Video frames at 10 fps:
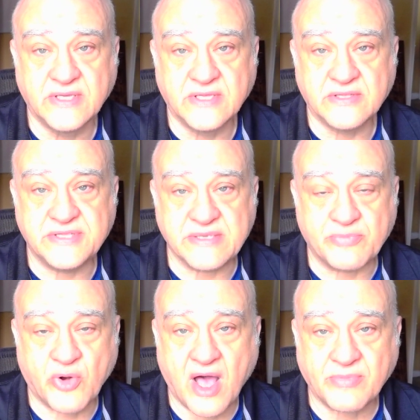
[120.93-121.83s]
the
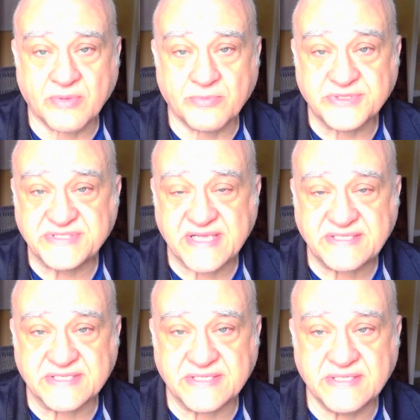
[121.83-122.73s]
problem
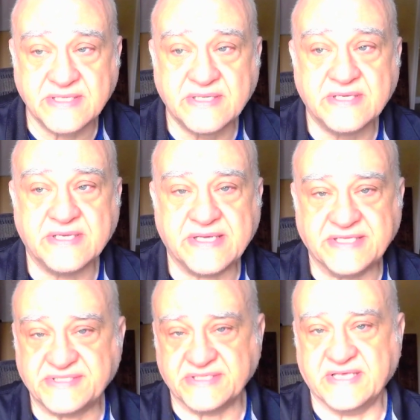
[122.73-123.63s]
presented
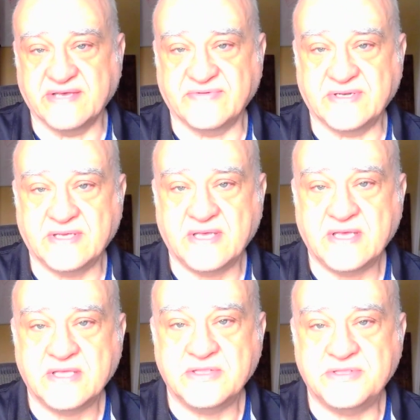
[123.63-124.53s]
isn't given.
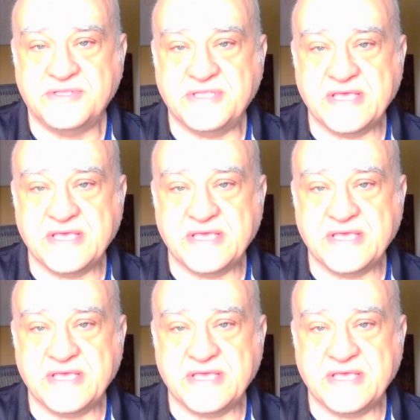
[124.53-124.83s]
The